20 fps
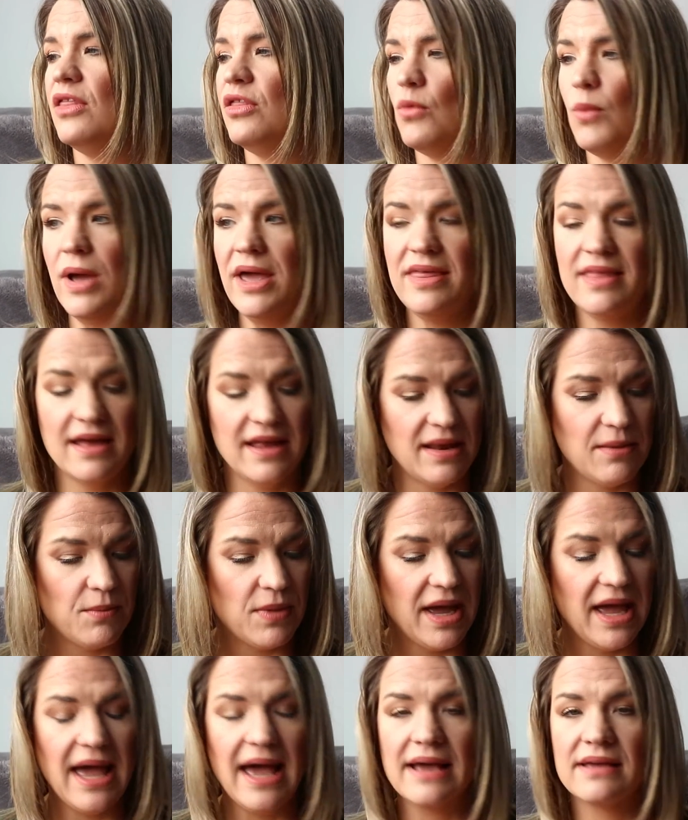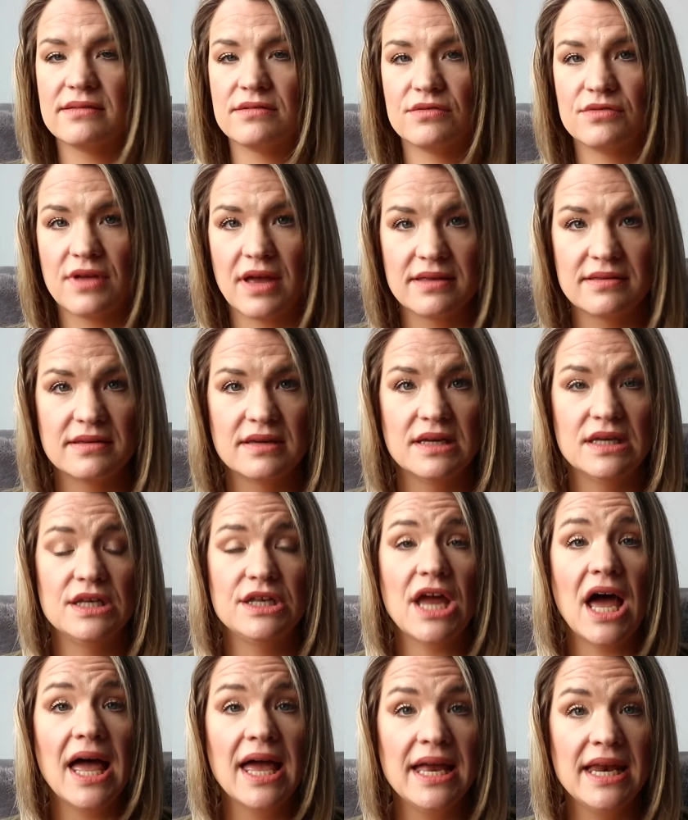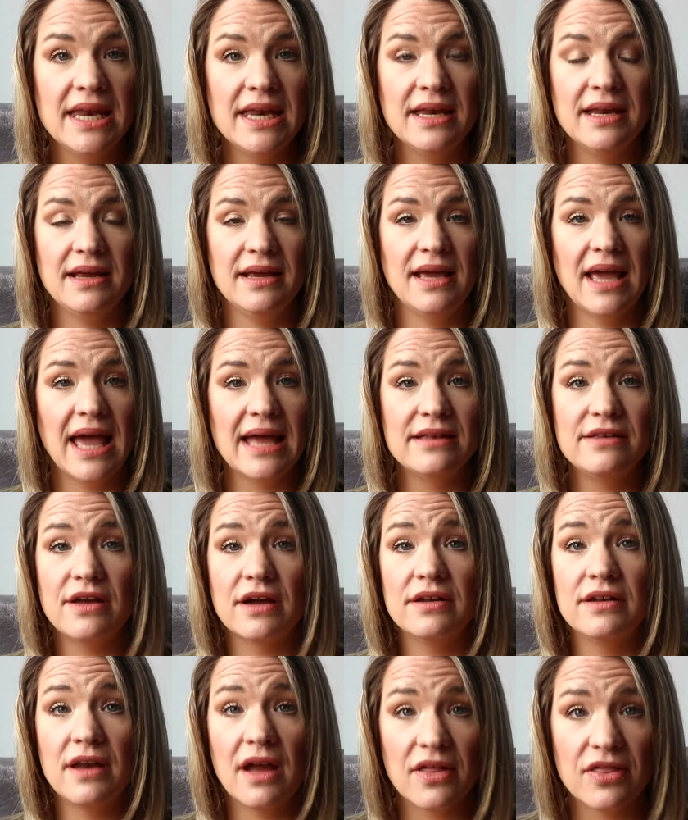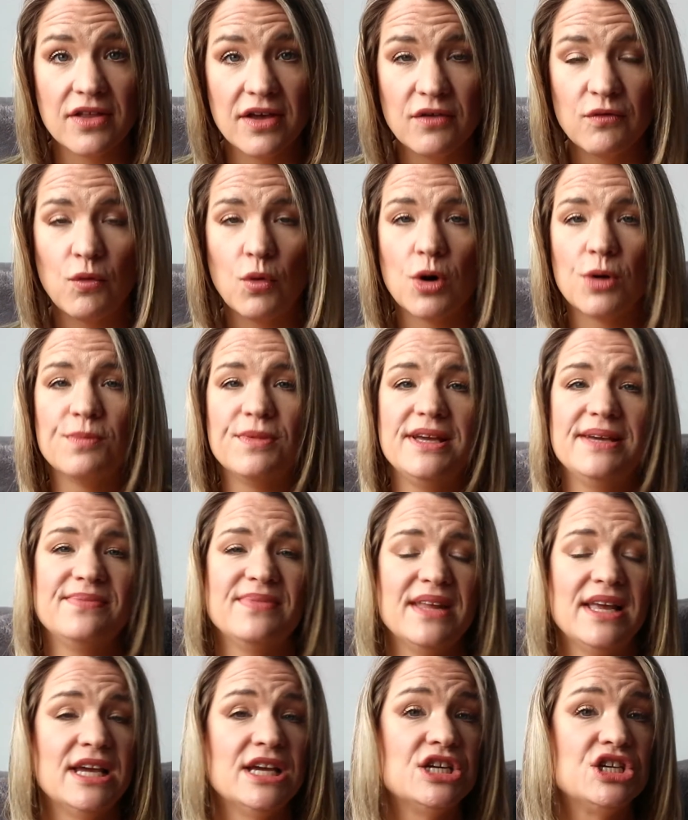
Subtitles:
the way that my exercising and dieting had done nothing for me,